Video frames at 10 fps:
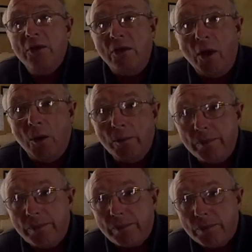So,
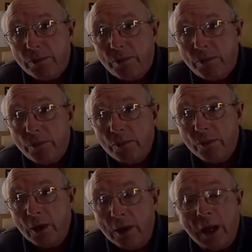
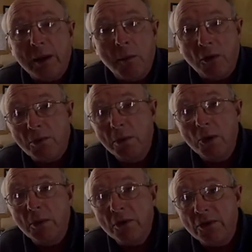like most
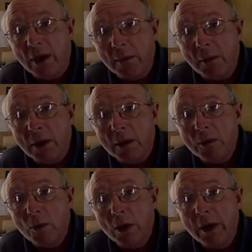boomers, I'm uh,
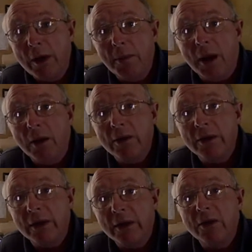worried about
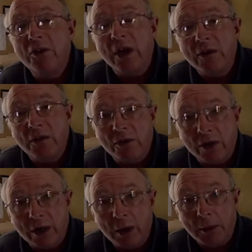uh, the changes
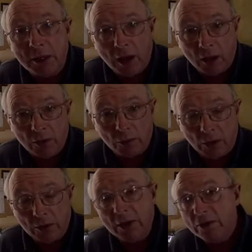that are coming down the
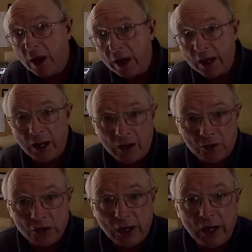road as I
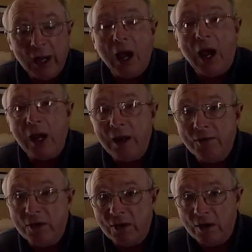age. I
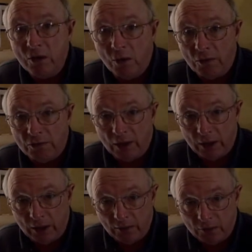have a ten year old
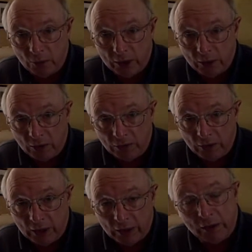son and a four year old
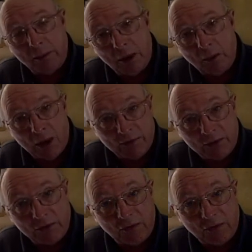daughter, and my wife is